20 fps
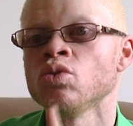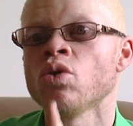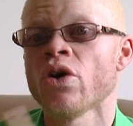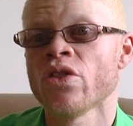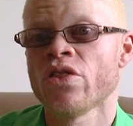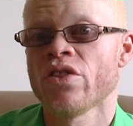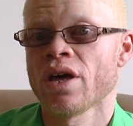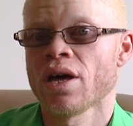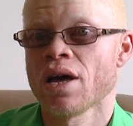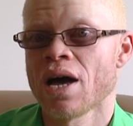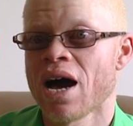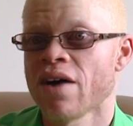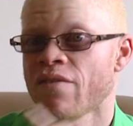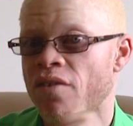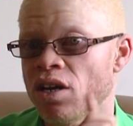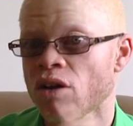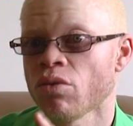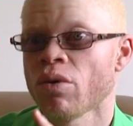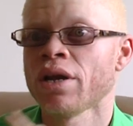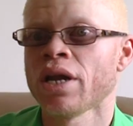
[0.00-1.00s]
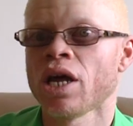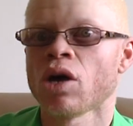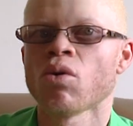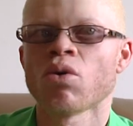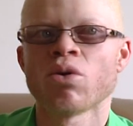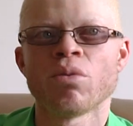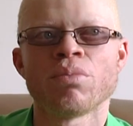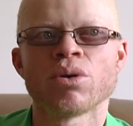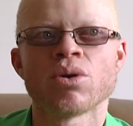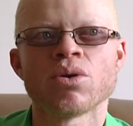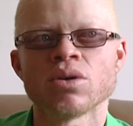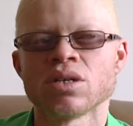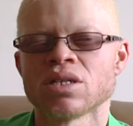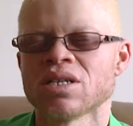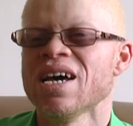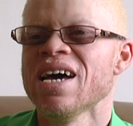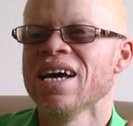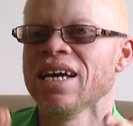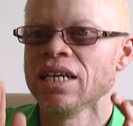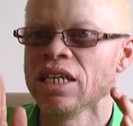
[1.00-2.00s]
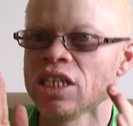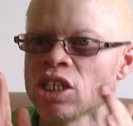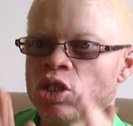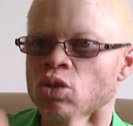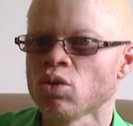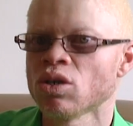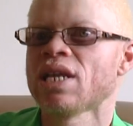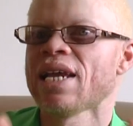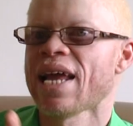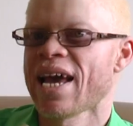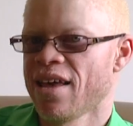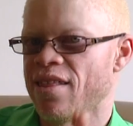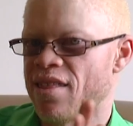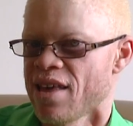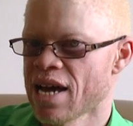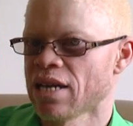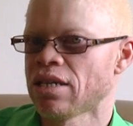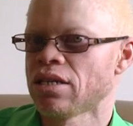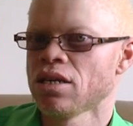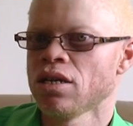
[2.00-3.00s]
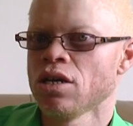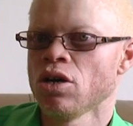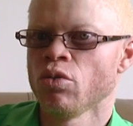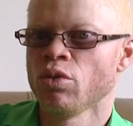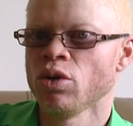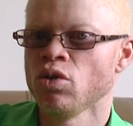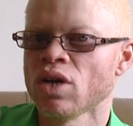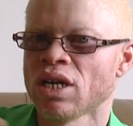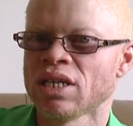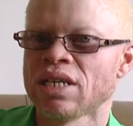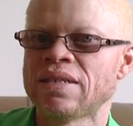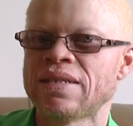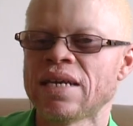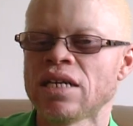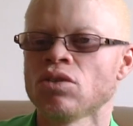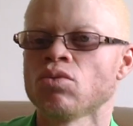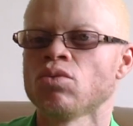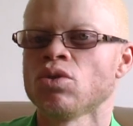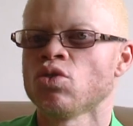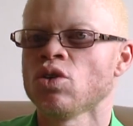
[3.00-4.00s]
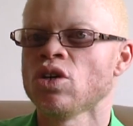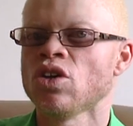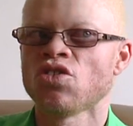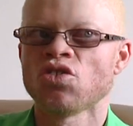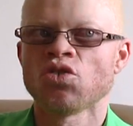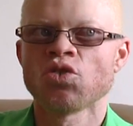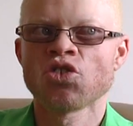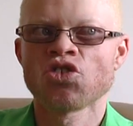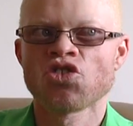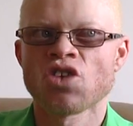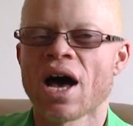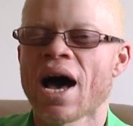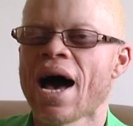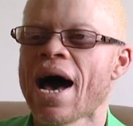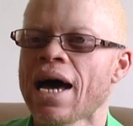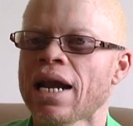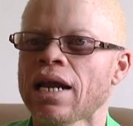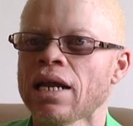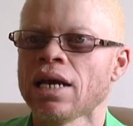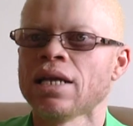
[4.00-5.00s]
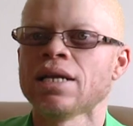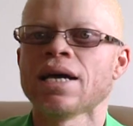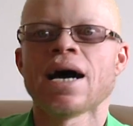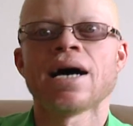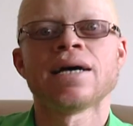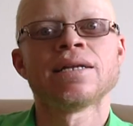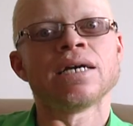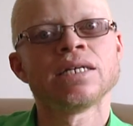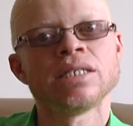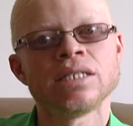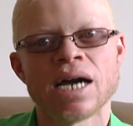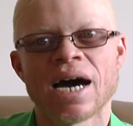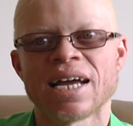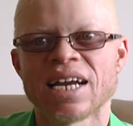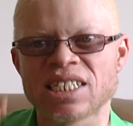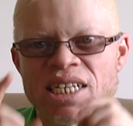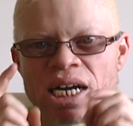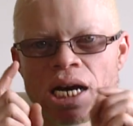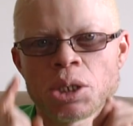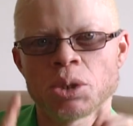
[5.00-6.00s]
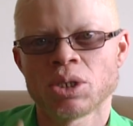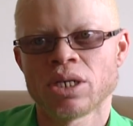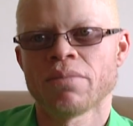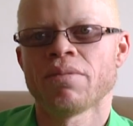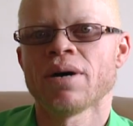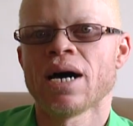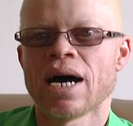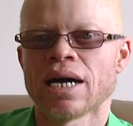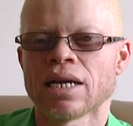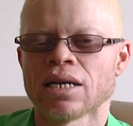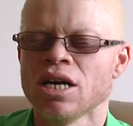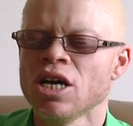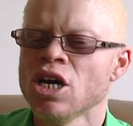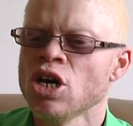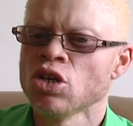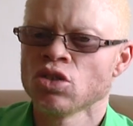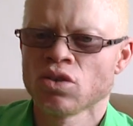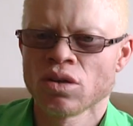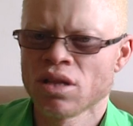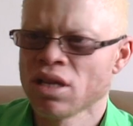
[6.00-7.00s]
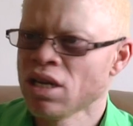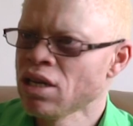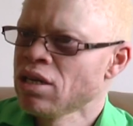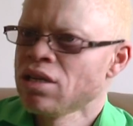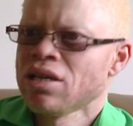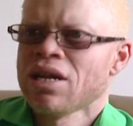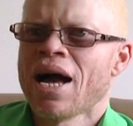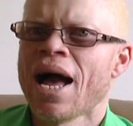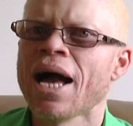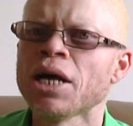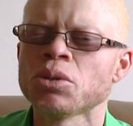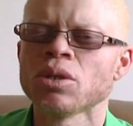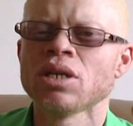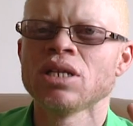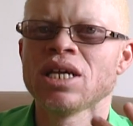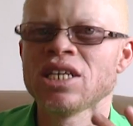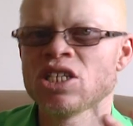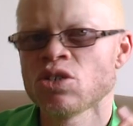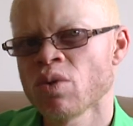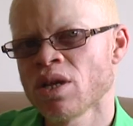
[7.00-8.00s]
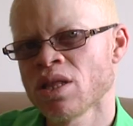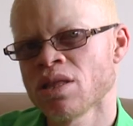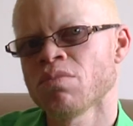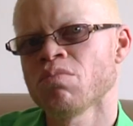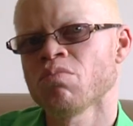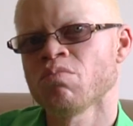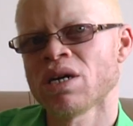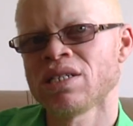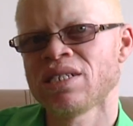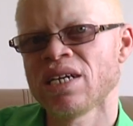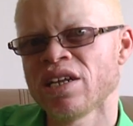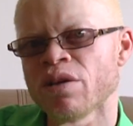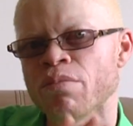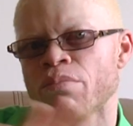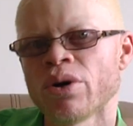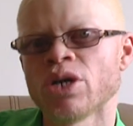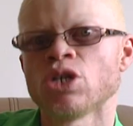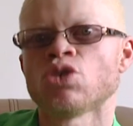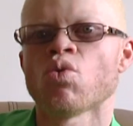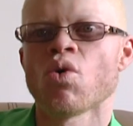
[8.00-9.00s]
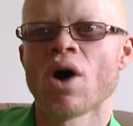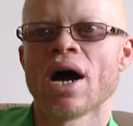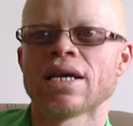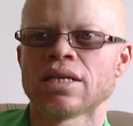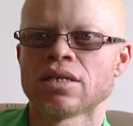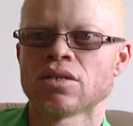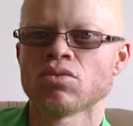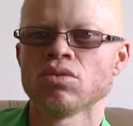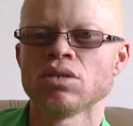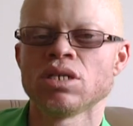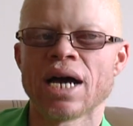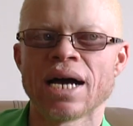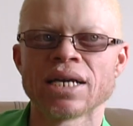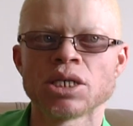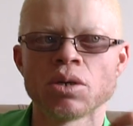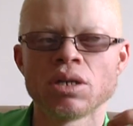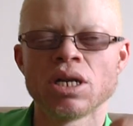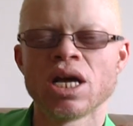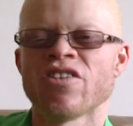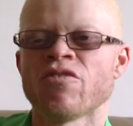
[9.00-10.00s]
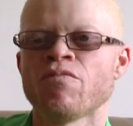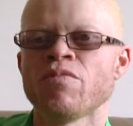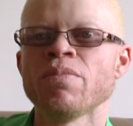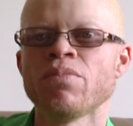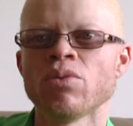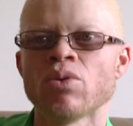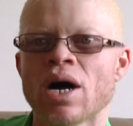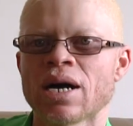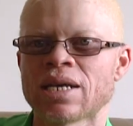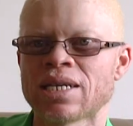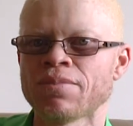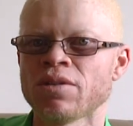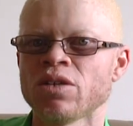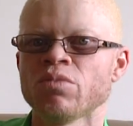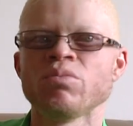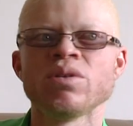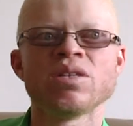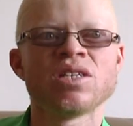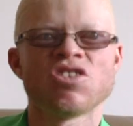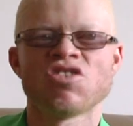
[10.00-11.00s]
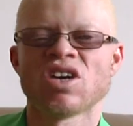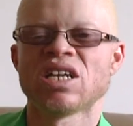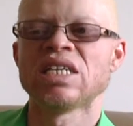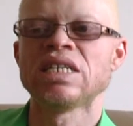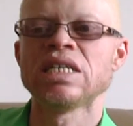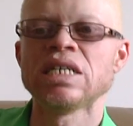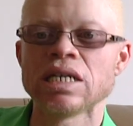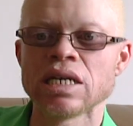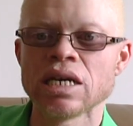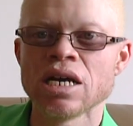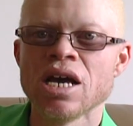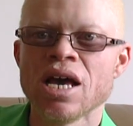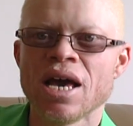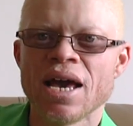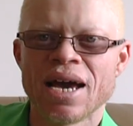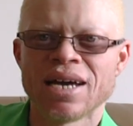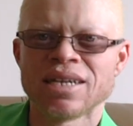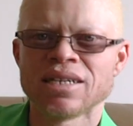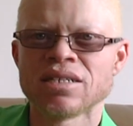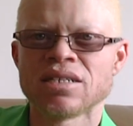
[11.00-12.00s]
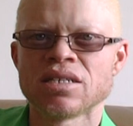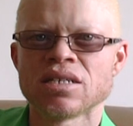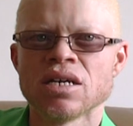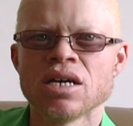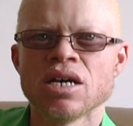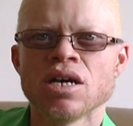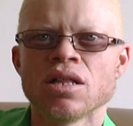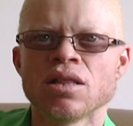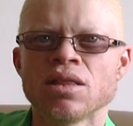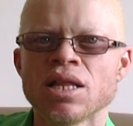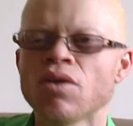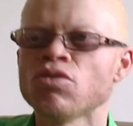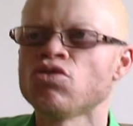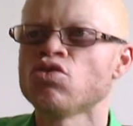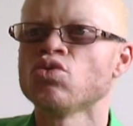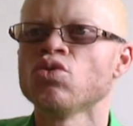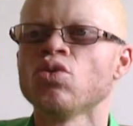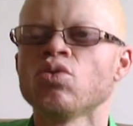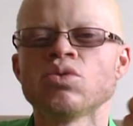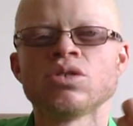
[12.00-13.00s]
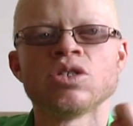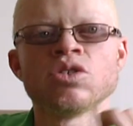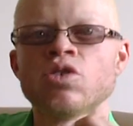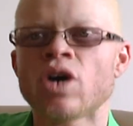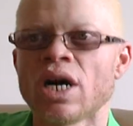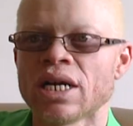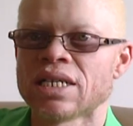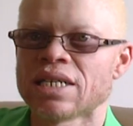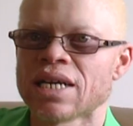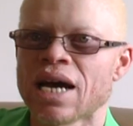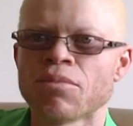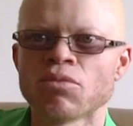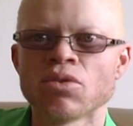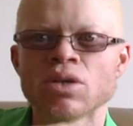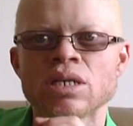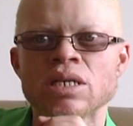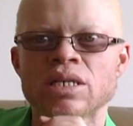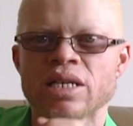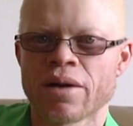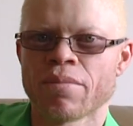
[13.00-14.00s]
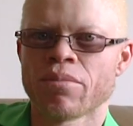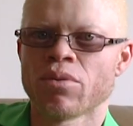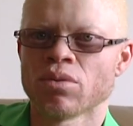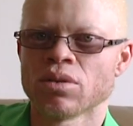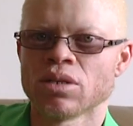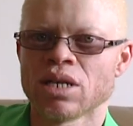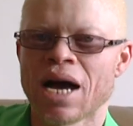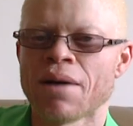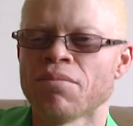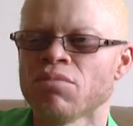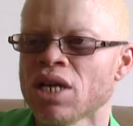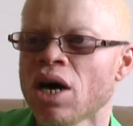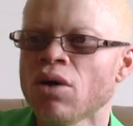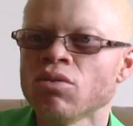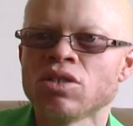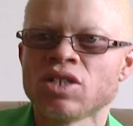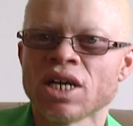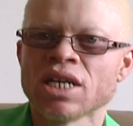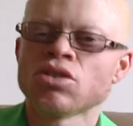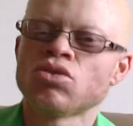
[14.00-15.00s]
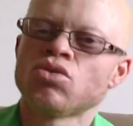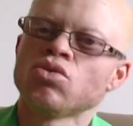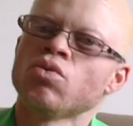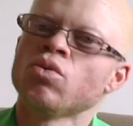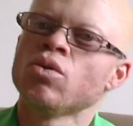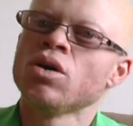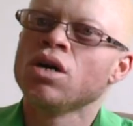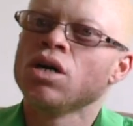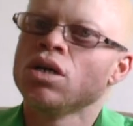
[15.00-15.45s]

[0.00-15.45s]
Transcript: go there because he's not like that. We need to understand Ari and Ari. So then that's when my turning point was. Could actually have people who accepted me as Andiri, and now to know what, I'm not disabled. I'm now trying to